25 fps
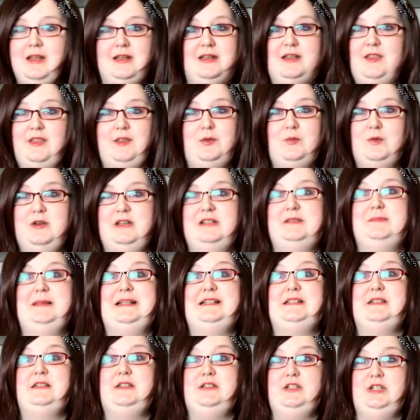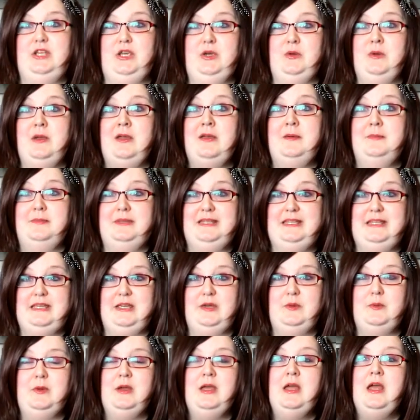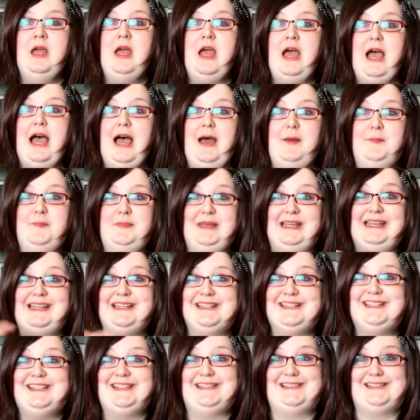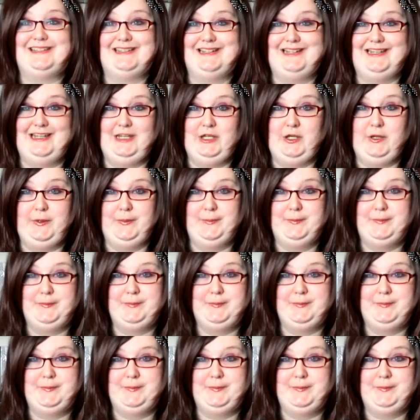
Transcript: Nothing works better than you. Be you and be consistently you.